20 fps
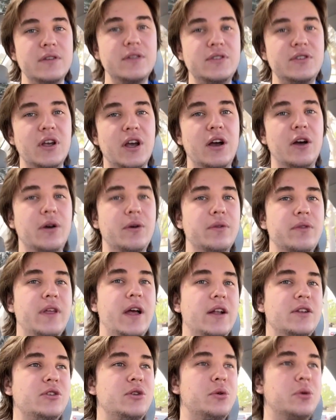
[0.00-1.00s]
So
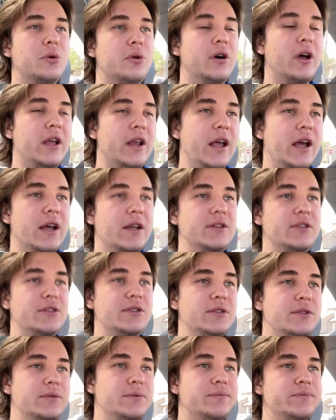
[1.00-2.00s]
that's cool, I
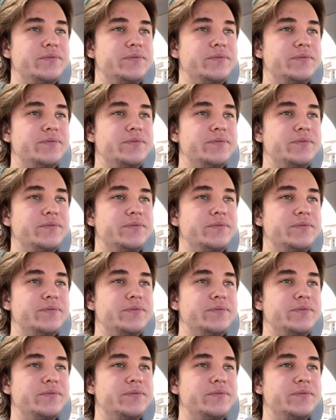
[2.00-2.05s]
guess.